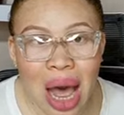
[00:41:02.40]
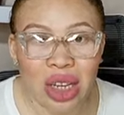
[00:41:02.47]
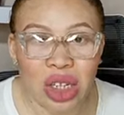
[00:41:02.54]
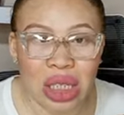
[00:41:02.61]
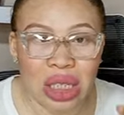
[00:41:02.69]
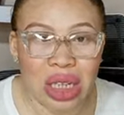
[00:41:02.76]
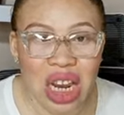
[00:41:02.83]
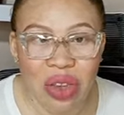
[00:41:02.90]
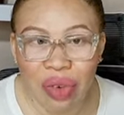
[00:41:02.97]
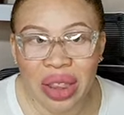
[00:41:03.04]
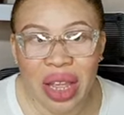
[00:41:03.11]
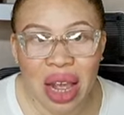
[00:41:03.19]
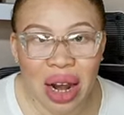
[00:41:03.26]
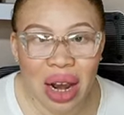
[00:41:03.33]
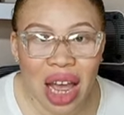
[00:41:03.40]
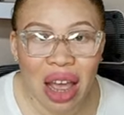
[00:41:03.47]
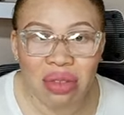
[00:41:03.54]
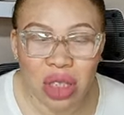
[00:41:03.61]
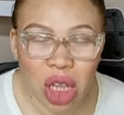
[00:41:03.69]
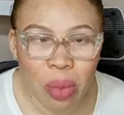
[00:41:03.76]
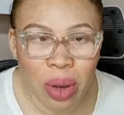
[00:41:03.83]
are just living their
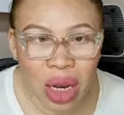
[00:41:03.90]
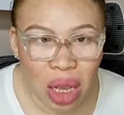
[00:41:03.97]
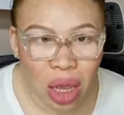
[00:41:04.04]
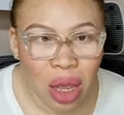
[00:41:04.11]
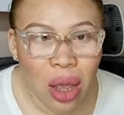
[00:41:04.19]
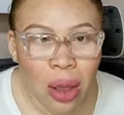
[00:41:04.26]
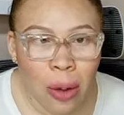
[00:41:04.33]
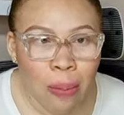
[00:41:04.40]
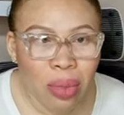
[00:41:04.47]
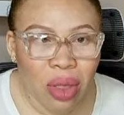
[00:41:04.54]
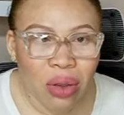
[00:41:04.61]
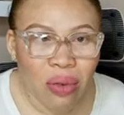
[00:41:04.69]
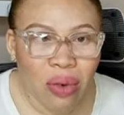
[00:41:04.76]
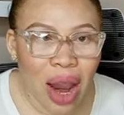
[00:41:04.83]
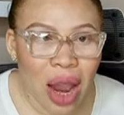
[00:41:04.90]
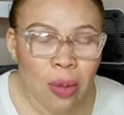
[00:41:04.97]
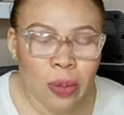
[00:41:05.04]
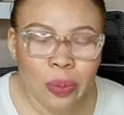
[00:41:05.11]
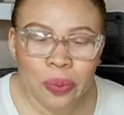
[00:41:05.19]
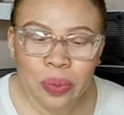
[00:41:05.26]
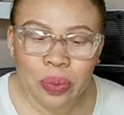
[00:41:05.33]
lives normally, right?